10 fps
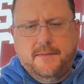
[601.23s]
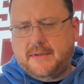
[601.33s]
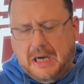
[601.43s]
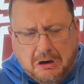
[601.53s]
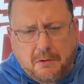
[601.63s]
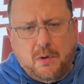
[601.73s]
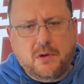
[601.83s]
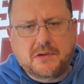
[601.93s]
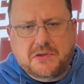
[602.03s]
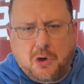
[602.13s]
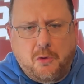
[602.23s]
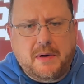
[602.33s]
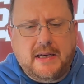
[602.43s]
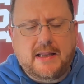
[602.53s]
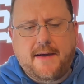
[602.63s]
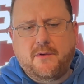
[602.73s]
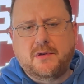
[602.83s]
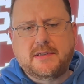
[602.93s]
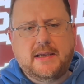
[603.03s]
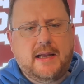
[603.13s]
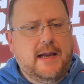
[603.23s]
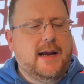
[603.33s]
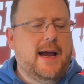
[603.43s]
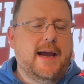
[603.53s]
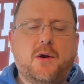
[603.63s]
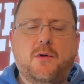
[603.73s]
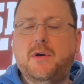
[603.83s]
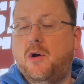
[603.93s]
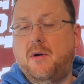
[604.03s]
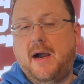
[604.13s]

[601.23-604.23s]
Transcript: terrible on so many levels that I I know.